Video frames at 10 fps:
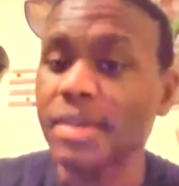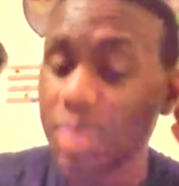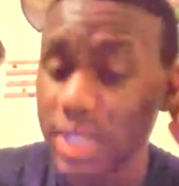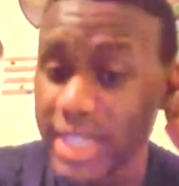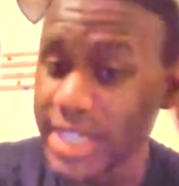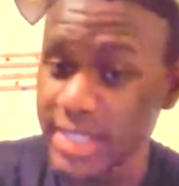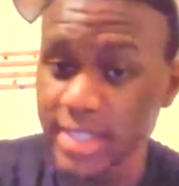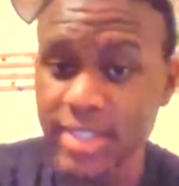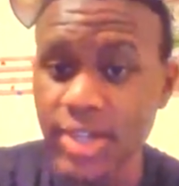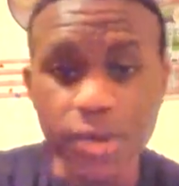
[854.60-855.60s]

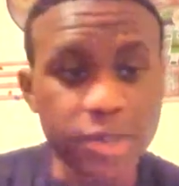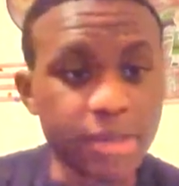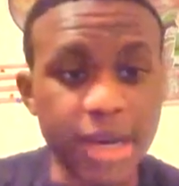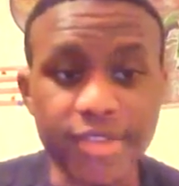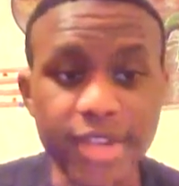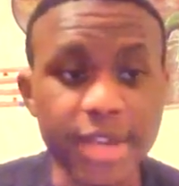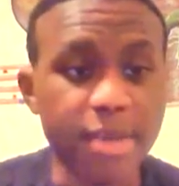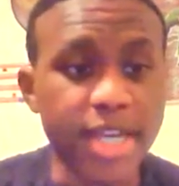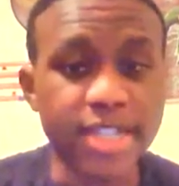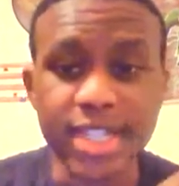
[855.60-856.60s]
please go to my fan
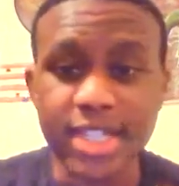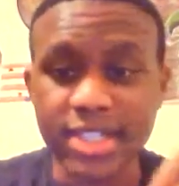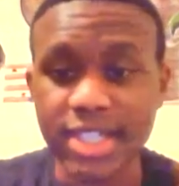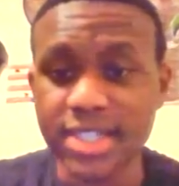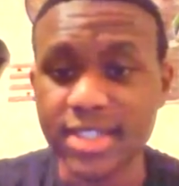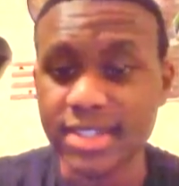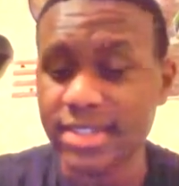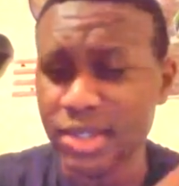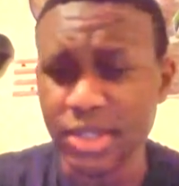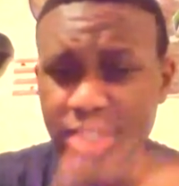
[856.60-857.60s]
page and
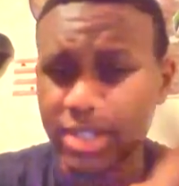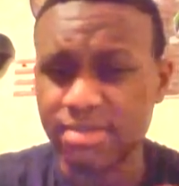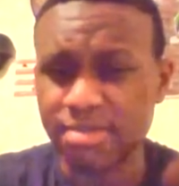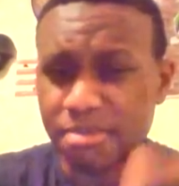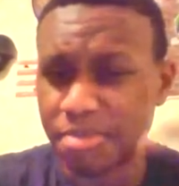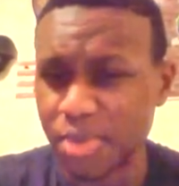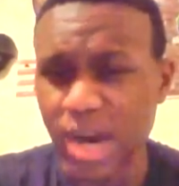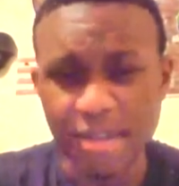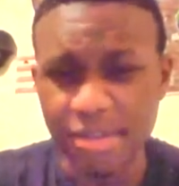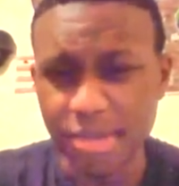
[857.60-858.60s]
you can just
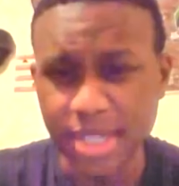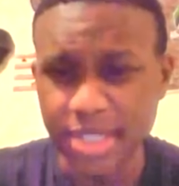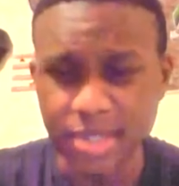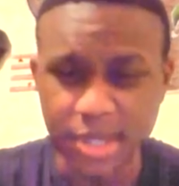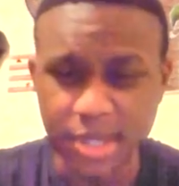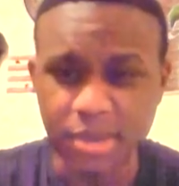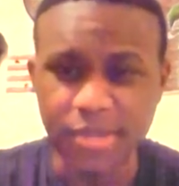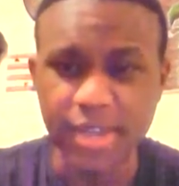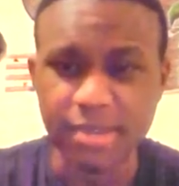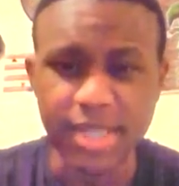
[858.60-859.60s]
private message me on my
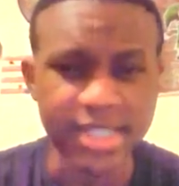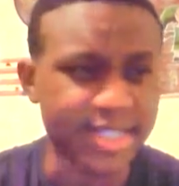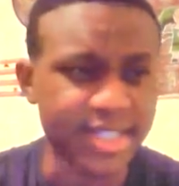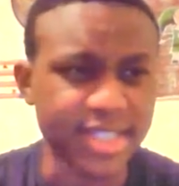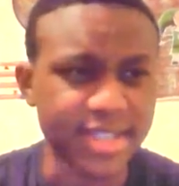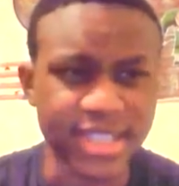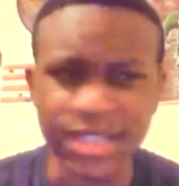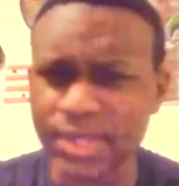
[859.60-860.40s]
fan page. I think that I